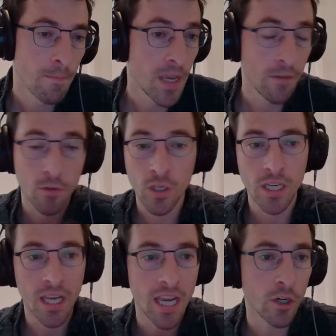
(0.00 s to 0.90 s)
if you need
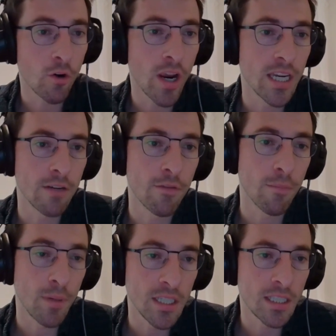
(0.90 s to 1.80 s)
to integrate
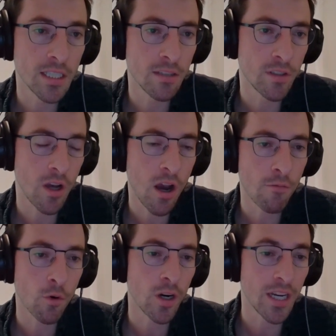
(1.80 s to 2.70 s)
different pieces of
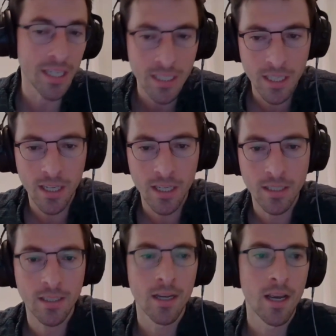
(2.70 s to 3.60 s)
software into
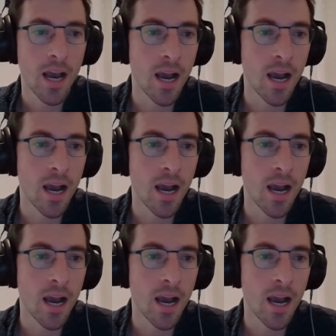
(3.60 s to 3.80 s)
this, mm.